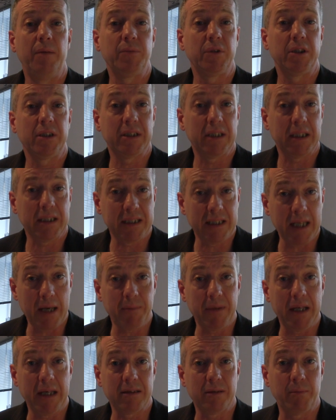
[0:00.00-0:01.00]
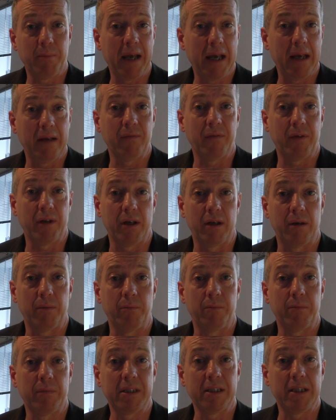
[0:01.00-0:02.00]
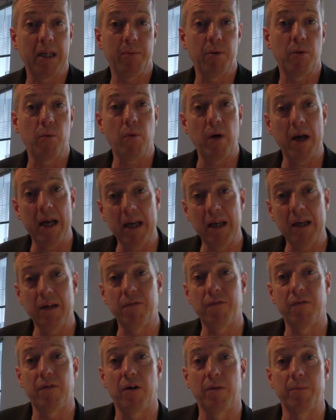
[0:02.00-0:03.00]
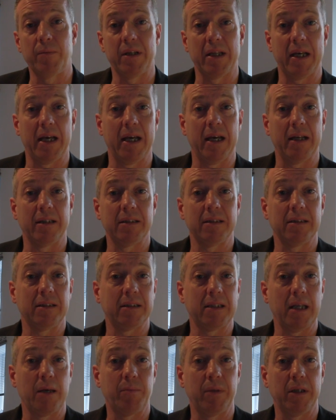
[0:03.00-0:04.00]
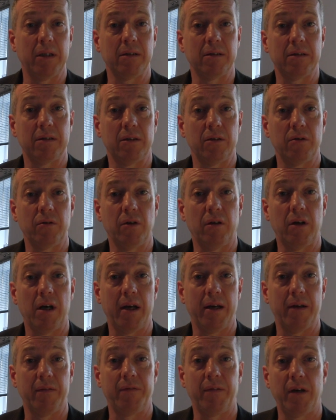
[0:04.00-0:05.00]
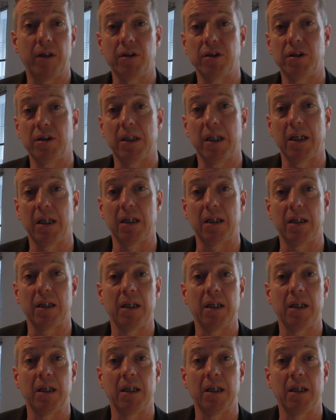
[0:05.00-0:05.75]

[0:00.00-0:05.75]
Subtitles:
Just accept that about them, step away from that and step into your higher functioning.